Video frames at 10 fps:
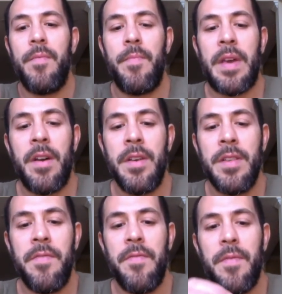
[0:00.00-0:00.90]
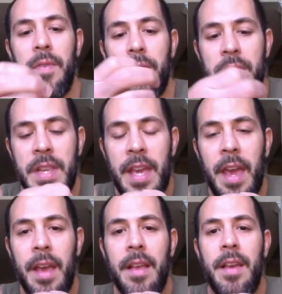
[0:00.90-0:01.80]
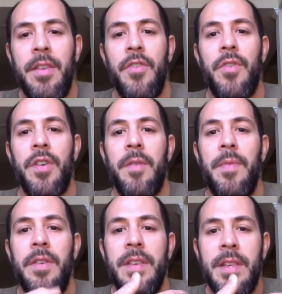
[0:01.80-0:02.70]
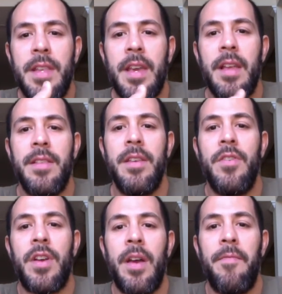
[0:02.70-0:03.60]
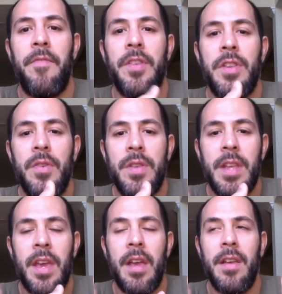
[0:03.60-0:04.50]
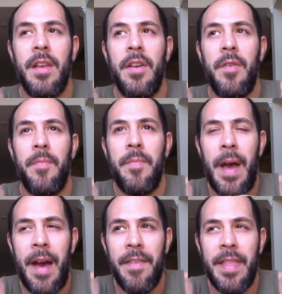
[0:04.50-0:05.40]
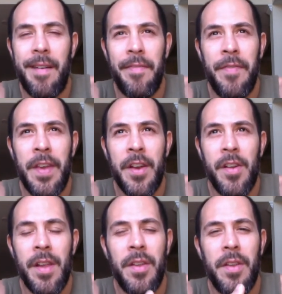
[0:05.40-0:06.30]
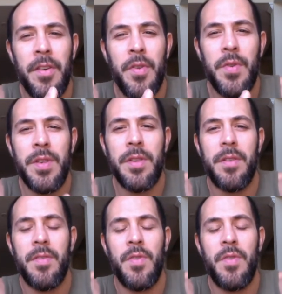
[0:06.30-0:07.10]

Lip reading: because of sticking in your own community, sticking to your comfort zone, sticking, you know, having that fear, and who's